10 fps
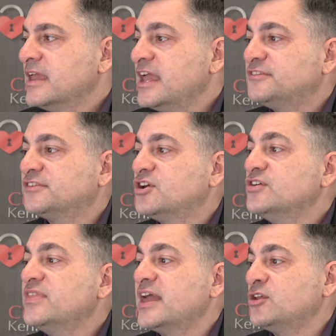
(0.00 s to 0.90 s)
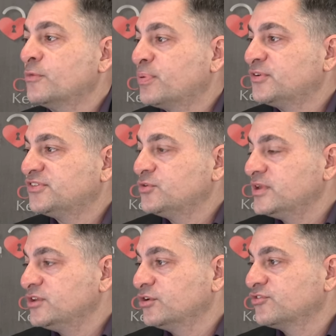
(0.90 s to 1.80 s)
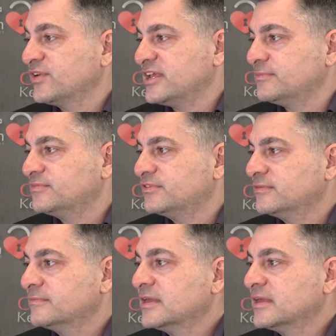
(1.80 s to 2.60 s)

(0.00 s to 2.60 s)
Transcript: it's good that you're pursuing your dreams.